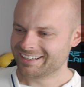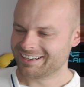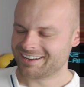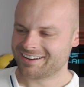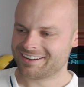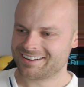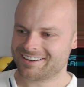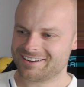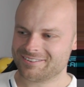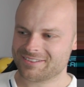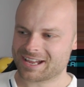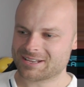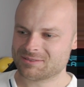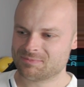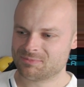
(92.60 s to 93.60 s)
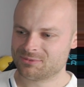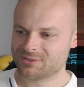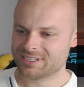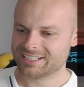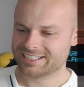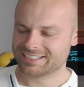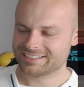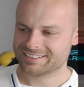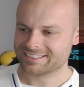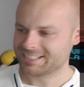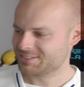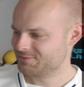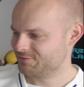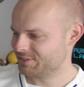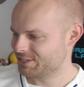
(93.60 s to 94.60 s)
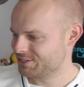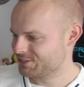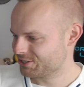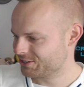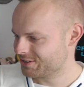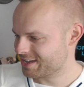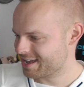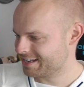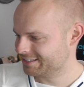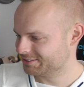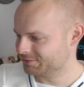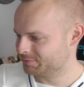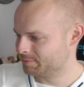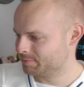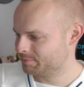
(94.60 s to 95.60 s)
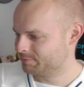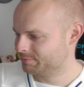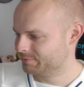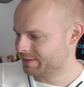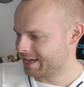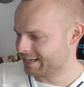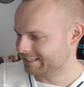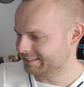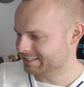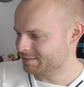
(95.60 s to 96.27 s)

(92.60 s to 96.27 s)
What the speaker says: Oh, that is brilliant. Let's finish on that little